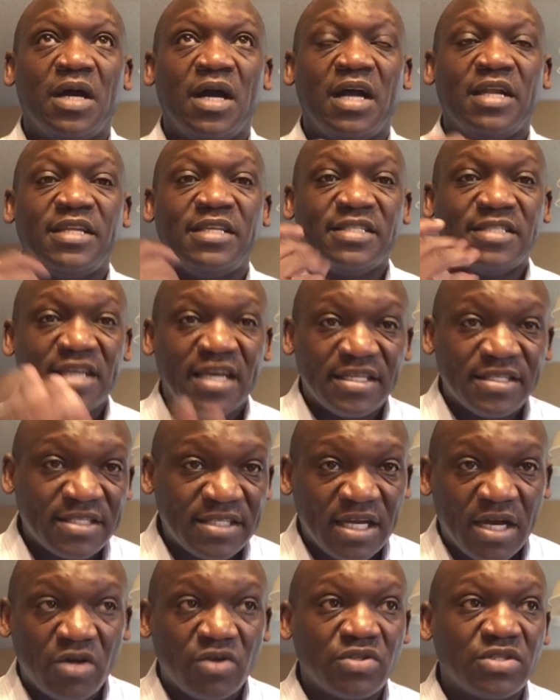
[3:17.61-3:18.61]
a
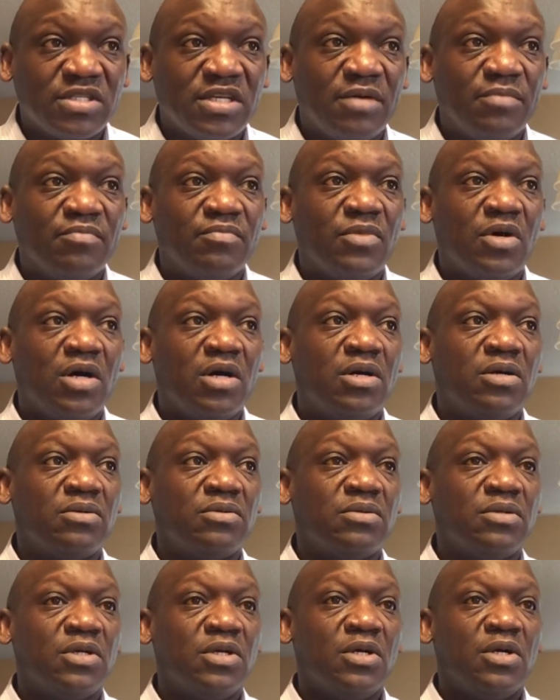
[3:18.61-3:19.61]
disaster or some uh,
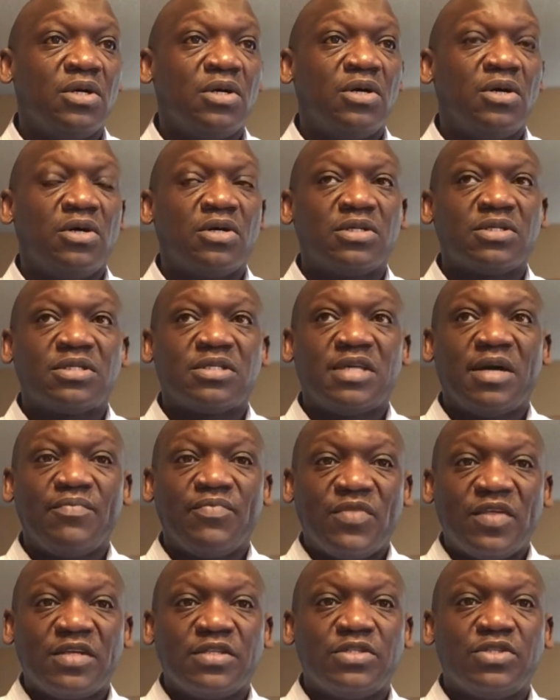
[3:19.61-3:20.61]
or
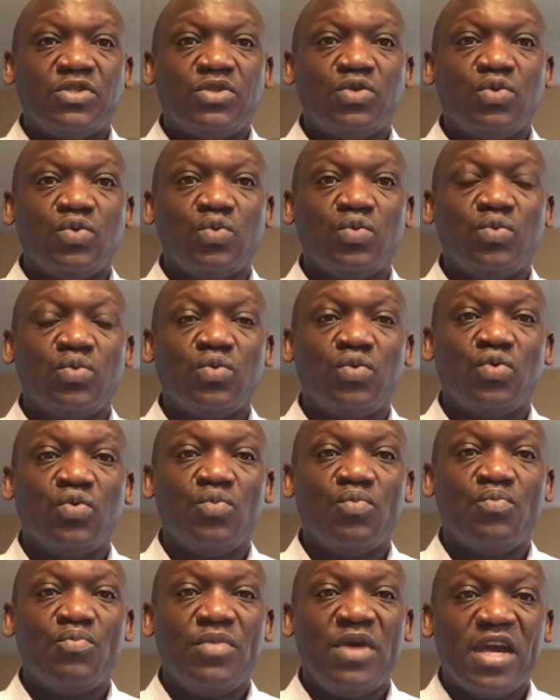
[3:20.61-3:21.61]
something to
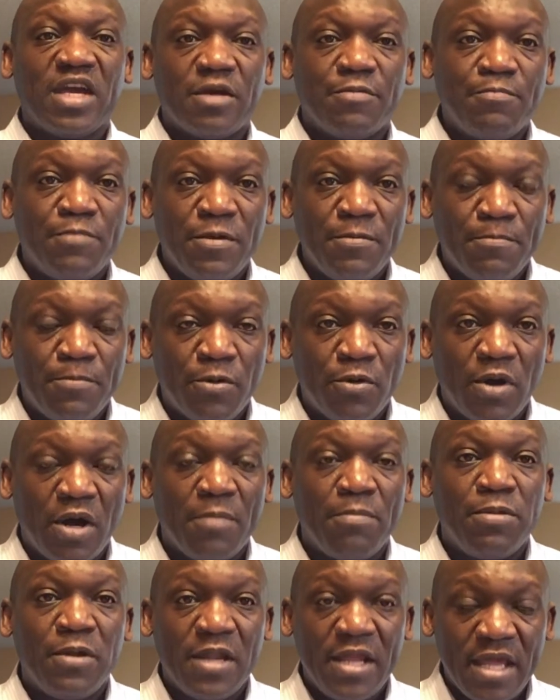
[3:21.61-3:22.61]
make people a
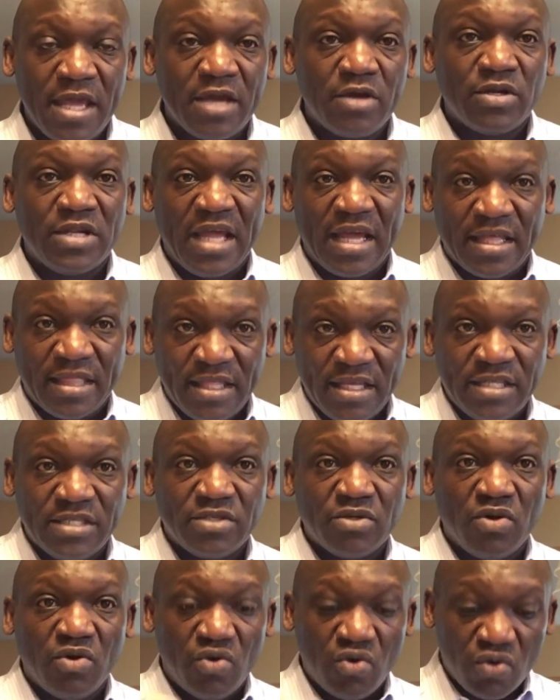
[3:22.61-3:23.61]
plague or like
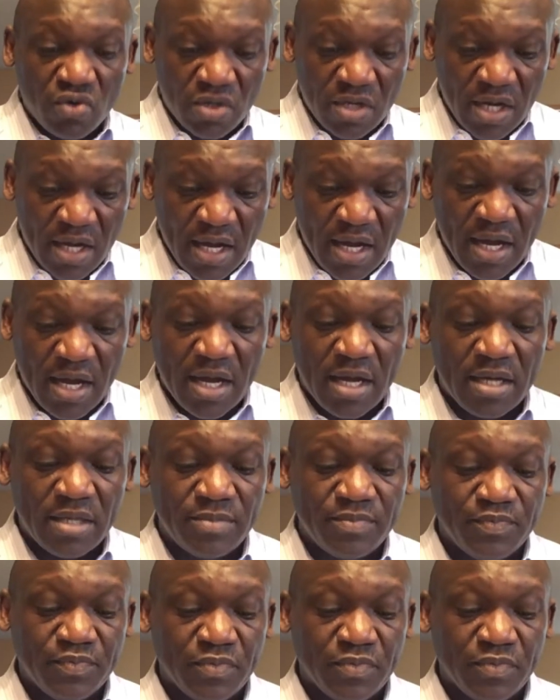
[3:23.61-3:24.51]
this or uh,